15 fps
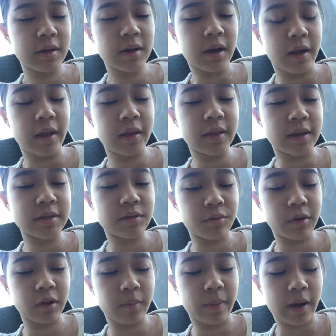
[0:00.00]
I think that's a
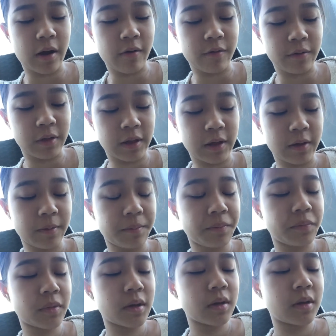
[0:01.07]
really powerful thing.
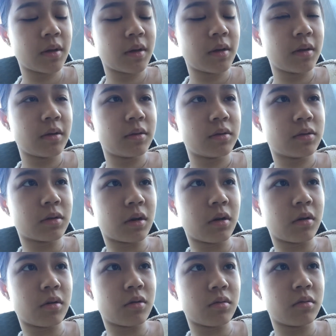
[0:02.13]

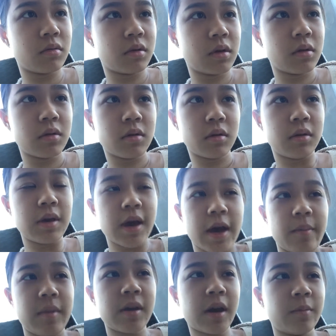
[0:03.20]
So, yeah, I
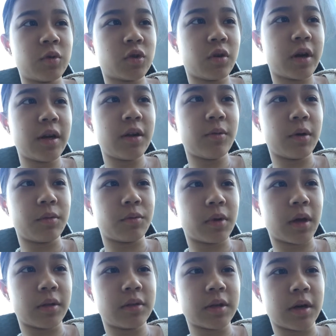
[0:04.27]
mean, I'm sure anyone
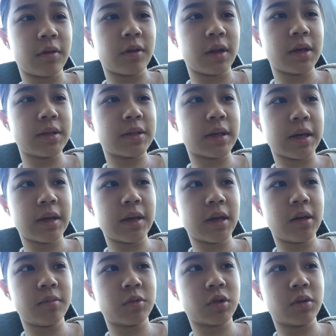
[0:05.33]
could tell you this. Like,
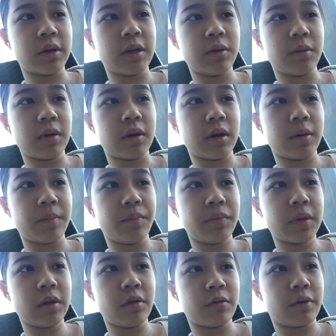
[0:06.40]
I'm sure anyone
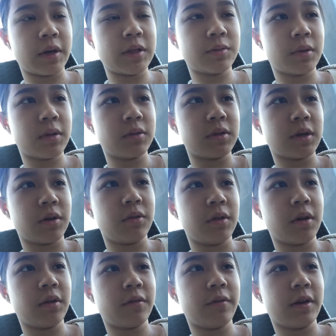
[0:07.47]
that you're friends with will tell you
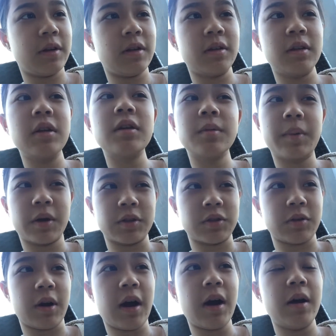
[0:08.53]
that you're funny, because
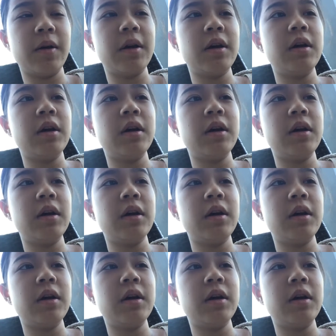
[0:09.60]
you are.